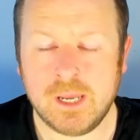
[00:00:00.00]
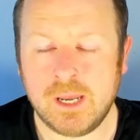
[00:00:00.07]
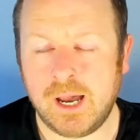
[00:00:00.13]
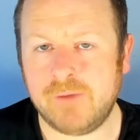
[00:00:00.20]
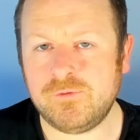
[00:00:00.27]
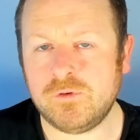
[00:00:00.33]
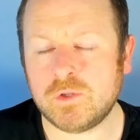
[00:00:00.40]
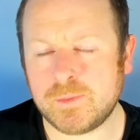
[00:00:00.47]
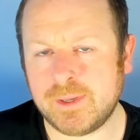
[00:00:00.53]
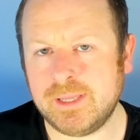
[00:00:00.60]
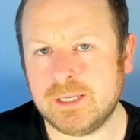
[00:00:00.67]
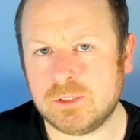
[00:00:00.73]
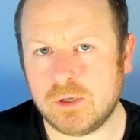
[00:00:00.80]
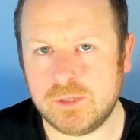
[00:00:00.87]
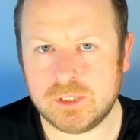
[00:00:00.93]
I've talked about
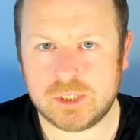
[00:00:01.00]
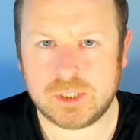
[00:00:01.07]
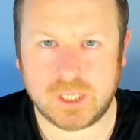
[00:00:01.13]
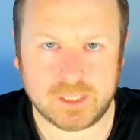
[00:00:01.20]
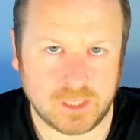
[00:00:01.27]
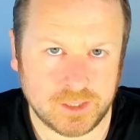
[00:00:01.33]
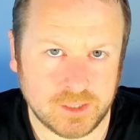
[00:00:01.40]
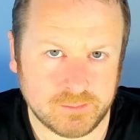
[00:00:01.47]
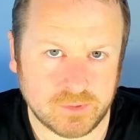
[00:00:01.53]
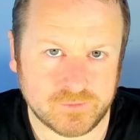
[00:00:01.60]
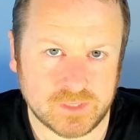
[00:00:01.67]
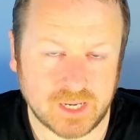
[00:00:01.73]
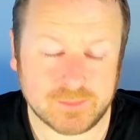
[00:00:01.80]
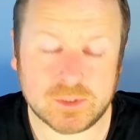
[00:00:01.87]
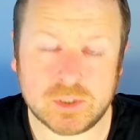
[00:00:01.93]
this on this channel a number of
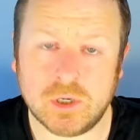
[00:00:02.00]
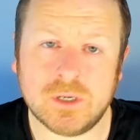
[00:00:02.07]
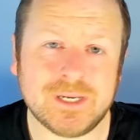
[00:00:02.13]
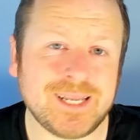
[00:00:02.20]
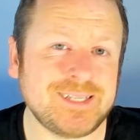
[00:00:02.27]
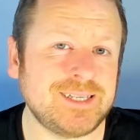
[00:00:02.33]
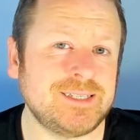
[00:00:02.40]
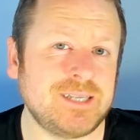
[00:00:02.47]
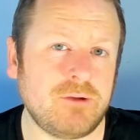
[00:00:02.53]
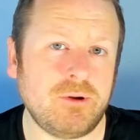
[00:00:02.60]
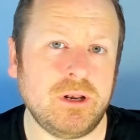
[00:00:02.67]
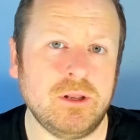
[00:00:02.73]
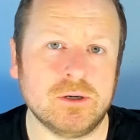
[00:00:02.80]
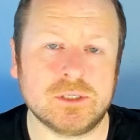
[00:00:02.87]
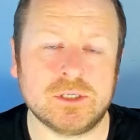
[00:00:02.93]
times. Don't necessarily
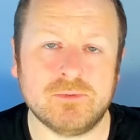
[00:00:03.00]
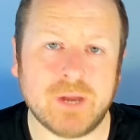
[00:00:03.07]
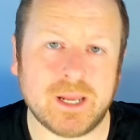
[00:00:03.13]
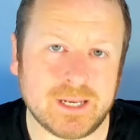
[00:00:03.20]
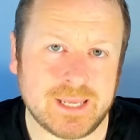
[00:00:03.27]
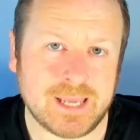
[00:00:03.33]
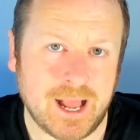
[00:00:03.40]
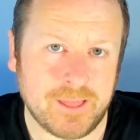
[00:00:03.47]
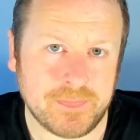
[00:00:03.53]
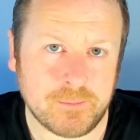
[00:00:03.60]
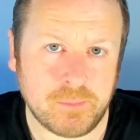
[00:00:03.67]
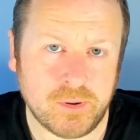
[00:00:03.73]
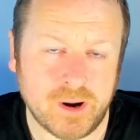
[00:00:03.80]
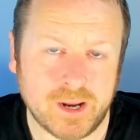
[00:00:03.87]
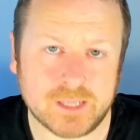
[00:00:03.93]
look directly at the
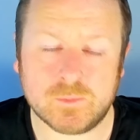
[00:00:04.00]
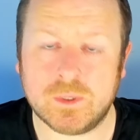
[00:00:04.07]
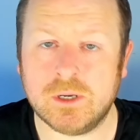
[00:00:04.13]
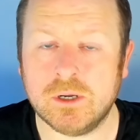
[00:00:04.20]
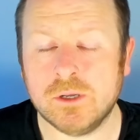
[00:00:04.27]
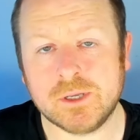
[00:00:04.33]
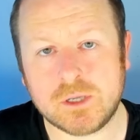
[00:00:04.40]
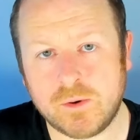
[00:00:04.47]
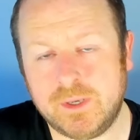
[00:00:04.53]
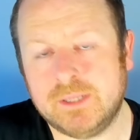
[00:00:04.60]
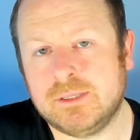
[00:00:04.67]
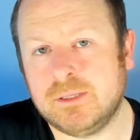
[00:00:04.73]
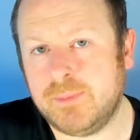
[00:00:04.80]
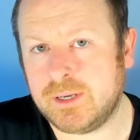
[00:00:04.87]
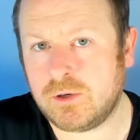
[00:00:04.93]
price. We know that going
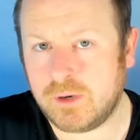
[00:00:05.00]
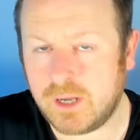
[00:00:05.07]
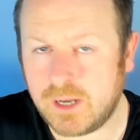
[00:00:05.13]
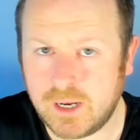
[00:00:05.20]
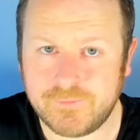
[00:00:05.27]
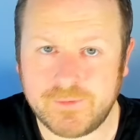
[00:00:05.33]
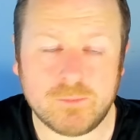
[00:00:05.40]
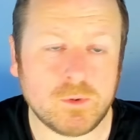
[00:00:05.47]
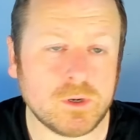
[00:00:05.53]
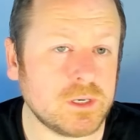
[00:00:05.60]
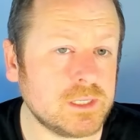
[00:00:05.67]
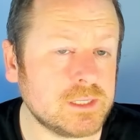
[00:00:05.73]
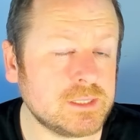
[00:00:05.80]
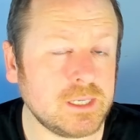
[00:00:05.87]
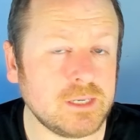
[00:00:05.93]
into the Bitcoin halving, we're going to
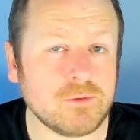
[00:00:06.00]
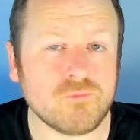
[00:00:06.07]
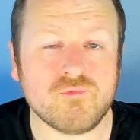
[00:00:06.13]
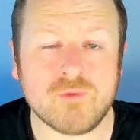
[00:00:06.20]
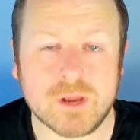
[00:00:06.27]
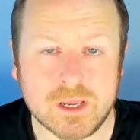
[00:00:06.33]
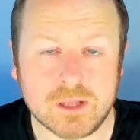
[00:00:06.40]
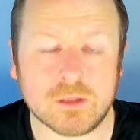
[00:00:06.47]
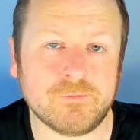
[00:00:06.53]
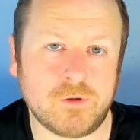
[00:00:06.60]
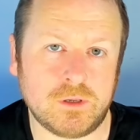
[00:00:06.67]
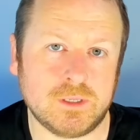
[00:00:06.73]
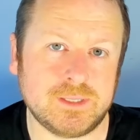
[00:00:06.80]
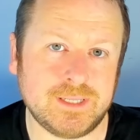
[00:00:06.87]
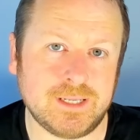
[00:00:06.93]
see real
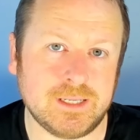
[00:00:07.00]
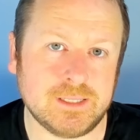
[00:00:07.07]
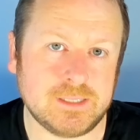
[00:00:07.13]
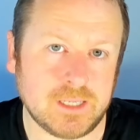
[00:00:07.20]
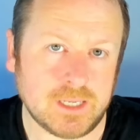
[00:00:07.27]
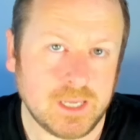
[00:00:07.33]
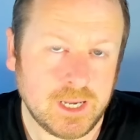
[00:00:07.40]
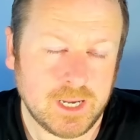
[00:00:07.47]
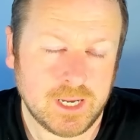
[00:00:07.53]
volatility.